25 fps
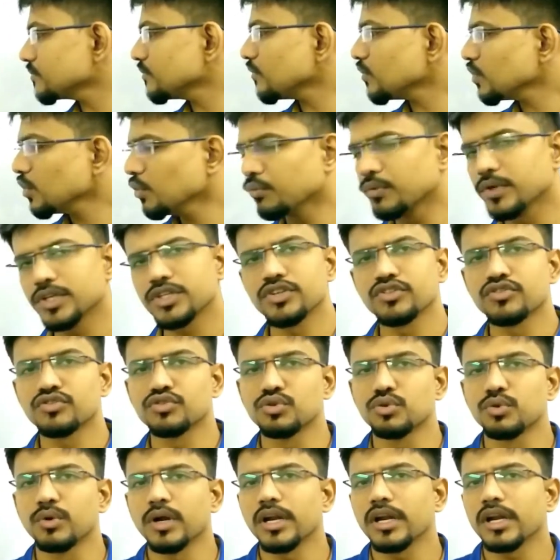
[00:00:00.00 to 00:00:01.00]
which is
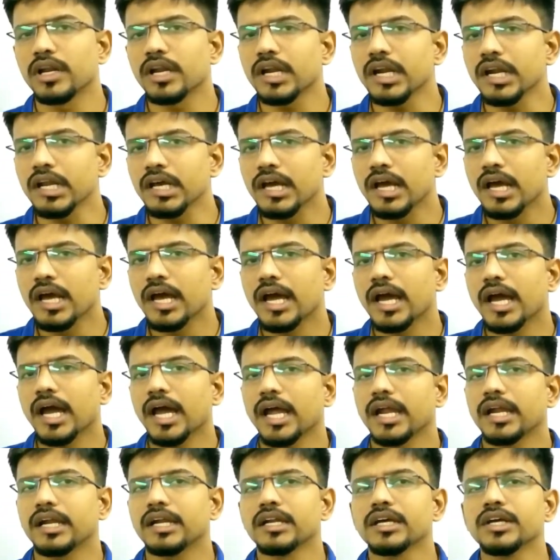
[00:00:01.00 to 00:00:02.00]
200,
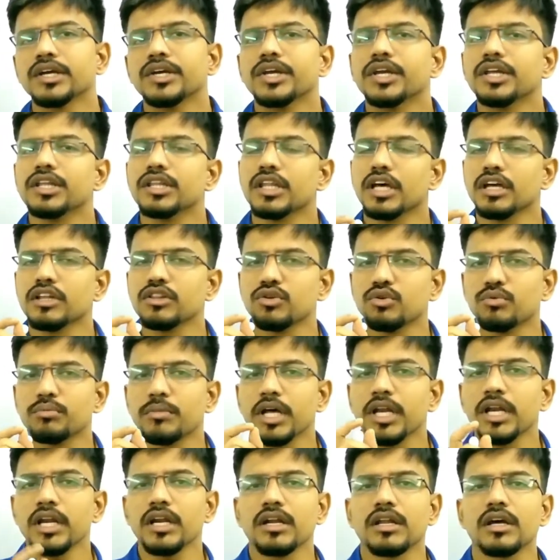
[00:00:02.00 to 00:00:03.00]
and in the
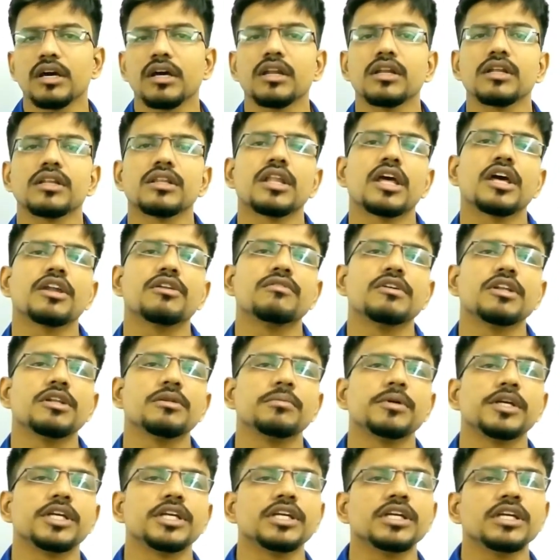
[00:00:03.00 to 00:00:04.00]
numerator there will
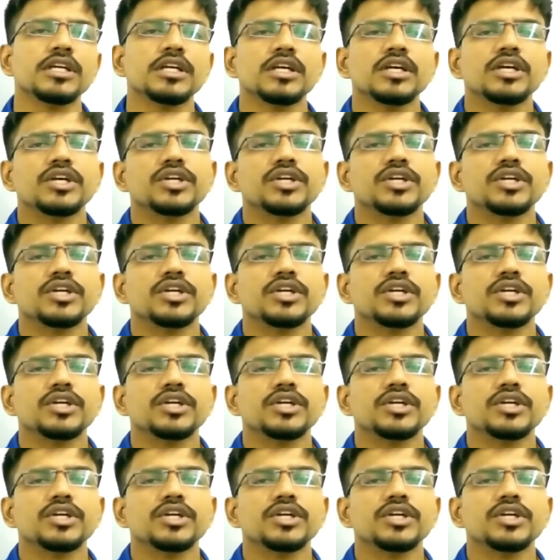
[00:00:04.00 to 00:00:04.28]
be